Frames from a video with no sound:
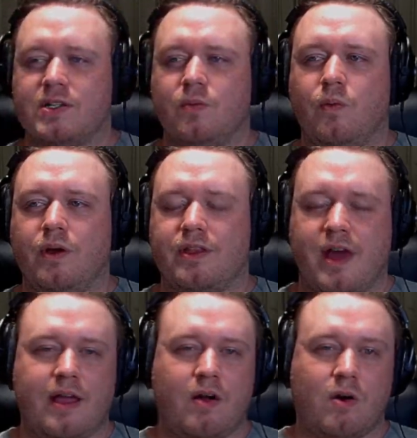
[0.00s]
with
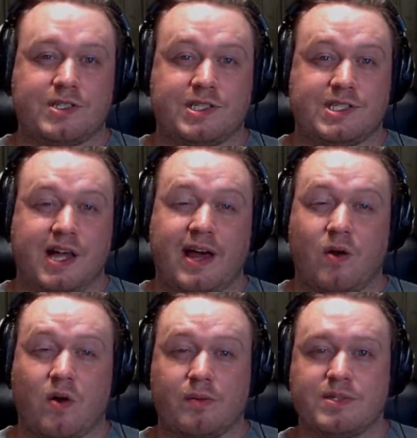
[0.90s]
ARs and
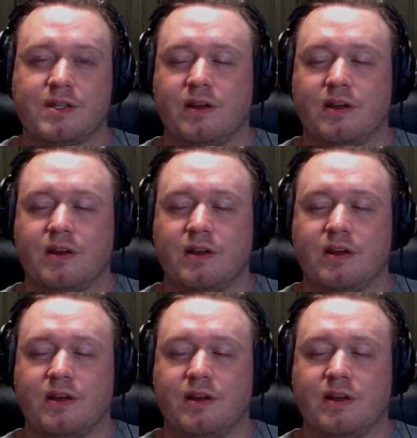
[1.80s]
sidearms,